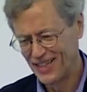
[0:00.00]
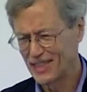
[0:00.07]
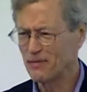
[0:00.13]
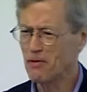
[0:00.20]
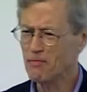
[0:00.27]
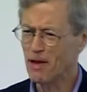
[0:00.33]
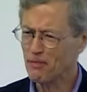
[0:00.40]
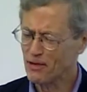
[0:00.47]
some
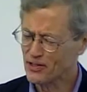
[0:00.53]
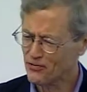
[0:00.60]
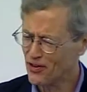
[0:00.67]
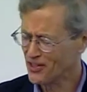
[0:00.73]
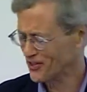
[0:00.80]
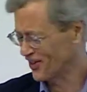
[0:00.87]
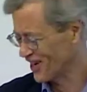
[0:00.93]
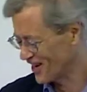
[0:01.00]
of my best
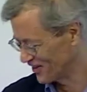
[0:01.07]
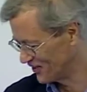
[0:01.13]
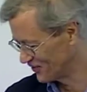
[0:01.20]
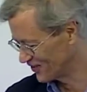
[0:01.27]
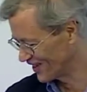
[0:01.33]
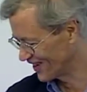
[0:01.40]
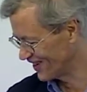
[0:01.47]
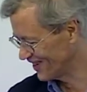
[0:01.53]
friends are cognitive
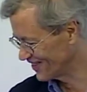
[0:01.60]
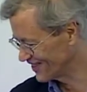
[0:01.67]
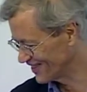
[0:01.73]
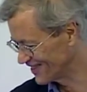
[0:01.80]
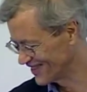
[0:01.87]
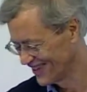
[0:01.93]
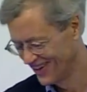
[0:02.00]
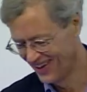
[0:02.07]

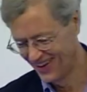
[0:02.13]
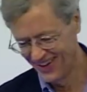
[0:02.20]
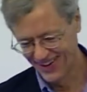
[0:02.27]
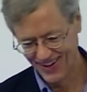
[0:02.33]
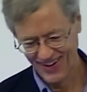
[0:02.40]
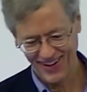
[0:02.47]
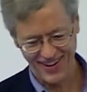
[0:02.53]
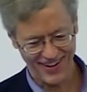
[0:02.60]
psychologists.
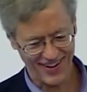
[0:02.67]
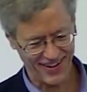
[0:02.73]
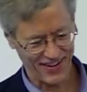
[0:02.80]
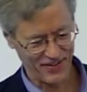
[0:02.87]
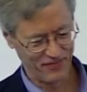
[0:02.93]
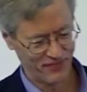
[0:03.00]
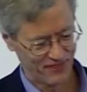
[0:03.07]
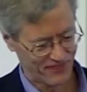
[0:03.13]

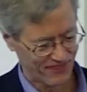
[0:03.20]
Um,